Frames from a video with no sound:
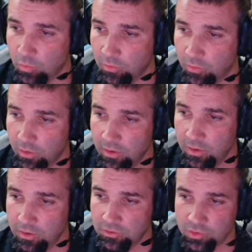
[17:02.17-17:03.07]
will
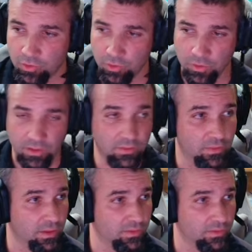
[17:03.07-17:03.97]
turn
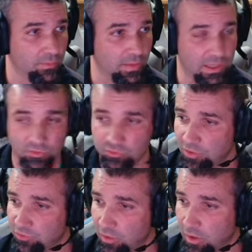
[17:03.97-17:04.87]
this make
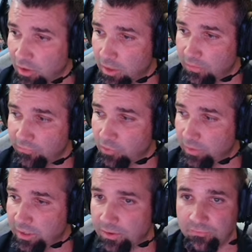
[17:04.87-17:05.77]
instruction on and off, so
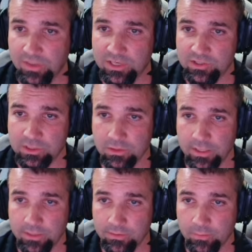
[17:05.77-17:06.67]
we get a flashing
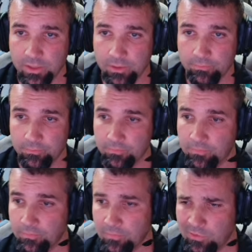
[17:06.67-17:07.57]
light. There we go.
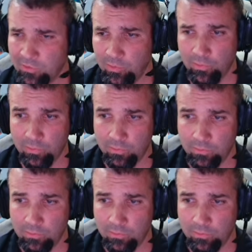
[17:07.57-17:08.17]
Whew.